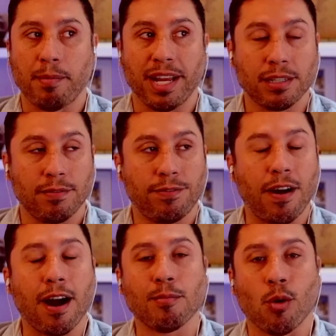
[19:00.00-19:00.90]
makes it
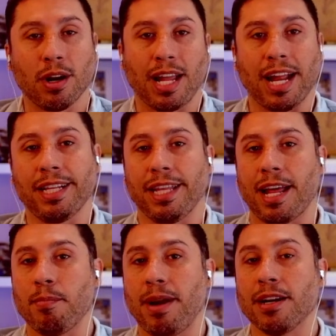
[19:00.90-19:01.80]
far more likely that
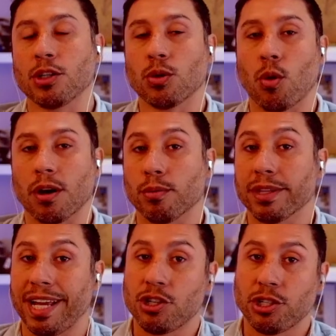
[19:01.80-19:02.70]
a marriage or a
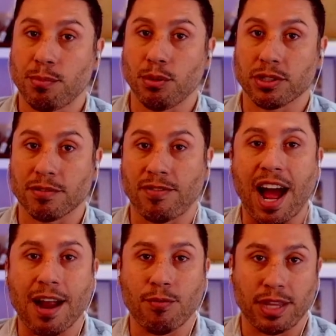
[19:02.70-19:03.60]
relationship will
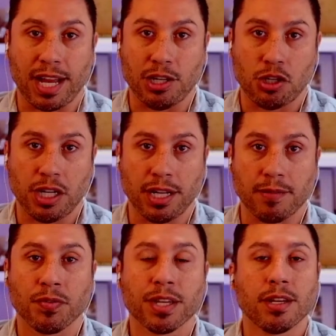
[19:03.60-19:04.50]
survive with any cheating,
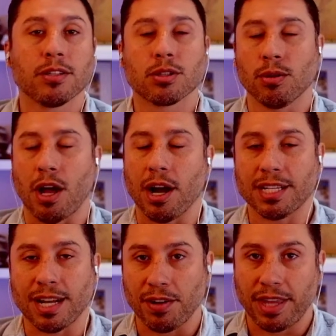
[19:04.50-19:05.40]
so long as
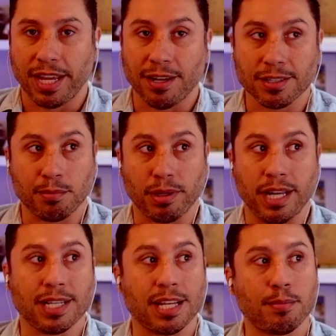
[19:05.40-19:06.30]
everything else in
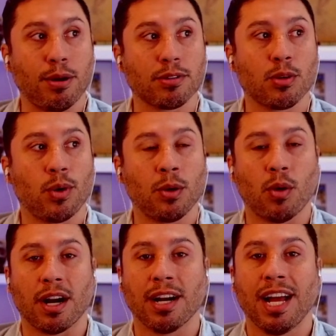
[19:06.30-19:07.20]
place, as opposed to one
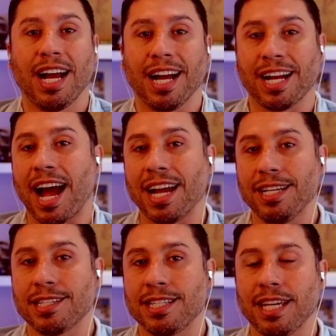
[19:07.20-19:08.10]
where a guy
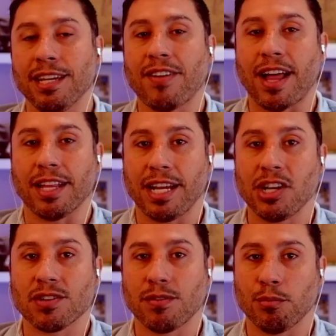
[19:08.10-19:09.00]
is seeking
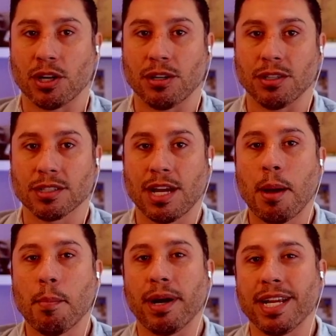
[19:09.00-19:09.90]
validation from girls,
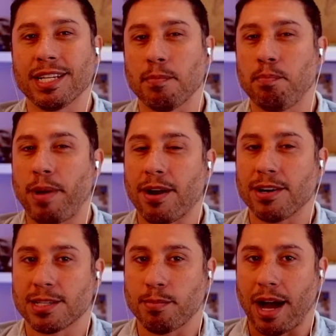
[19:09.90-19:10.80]
but he's
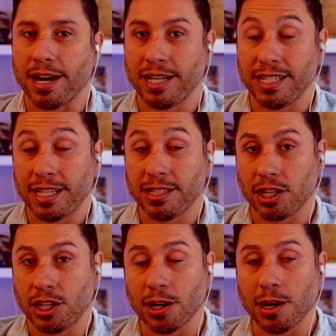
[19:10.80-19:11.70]
embarrassed about it, he's
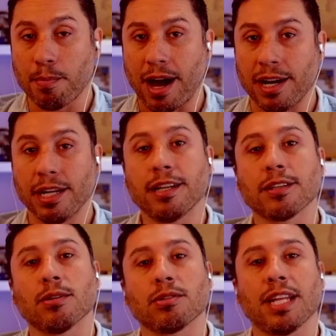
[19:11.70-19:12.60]
insecure about it, he does
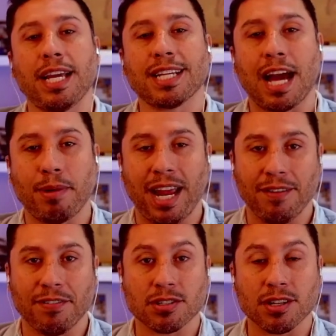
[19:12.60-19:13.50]
those nice guy
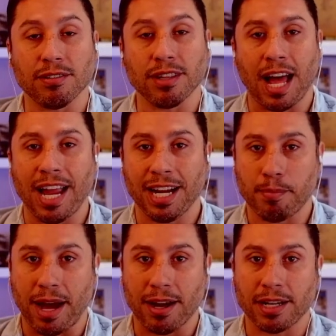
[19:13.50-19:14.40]
behaviors of lying
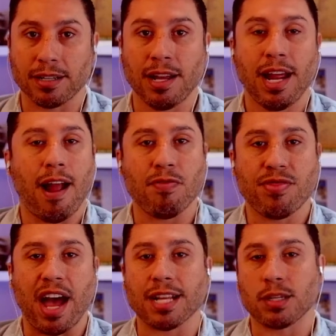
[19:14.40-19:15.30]
about it. And
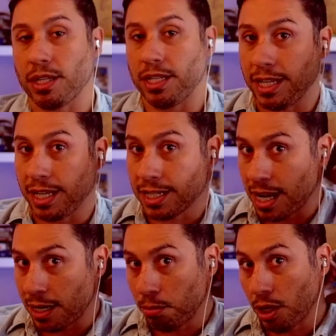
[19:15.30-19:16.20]
that's where these things
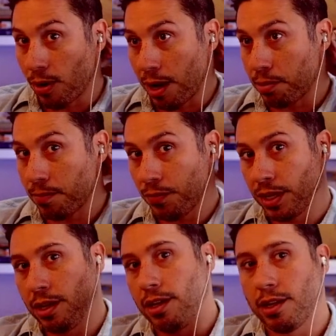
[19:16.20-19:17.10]
tend to blow up.
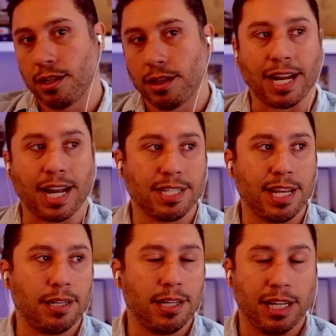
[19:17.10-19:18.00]
Like I
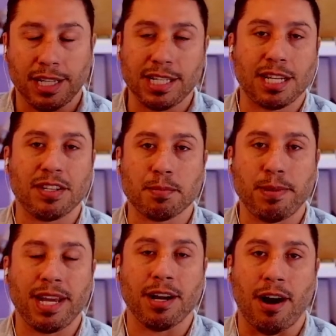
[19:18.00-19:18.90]
said, at least if it's
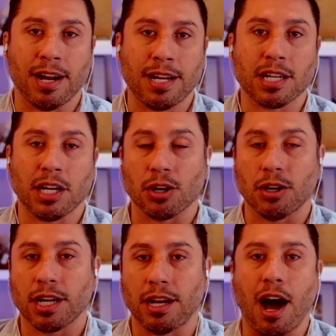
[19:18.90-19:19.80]
being honest, a girl
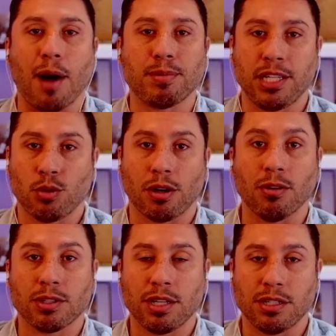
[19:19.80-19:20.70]
can opt into her
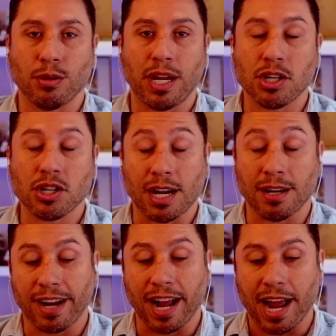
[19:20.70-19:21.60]
own situation. And
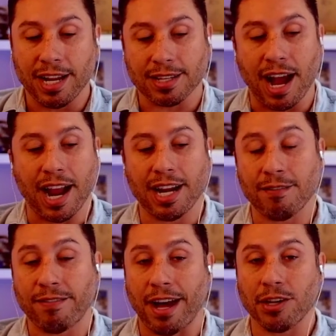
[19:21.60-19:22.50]
if a guy is high
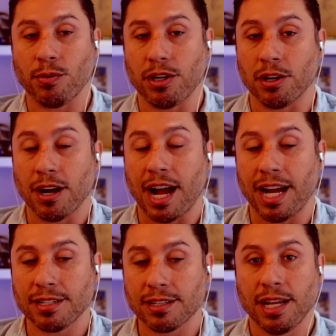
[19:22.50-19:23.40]
enough value in her
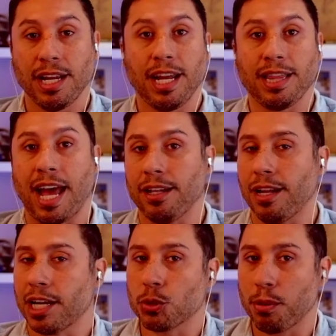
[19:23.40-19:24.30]
eyes, in that
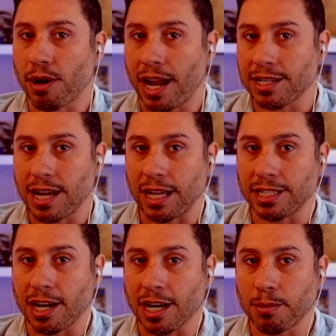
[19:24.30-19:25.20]
luxury brand style I
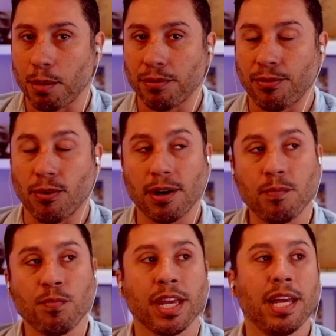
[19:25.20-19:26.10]
talked about before,
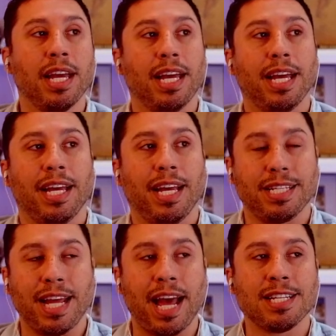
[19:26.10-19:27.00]

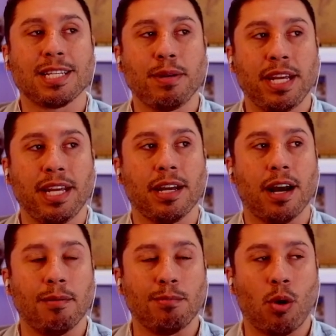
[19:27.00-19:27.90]
it tends to be
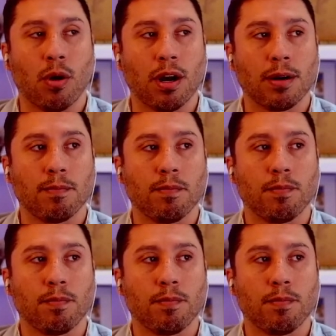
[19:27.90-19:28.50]
a more...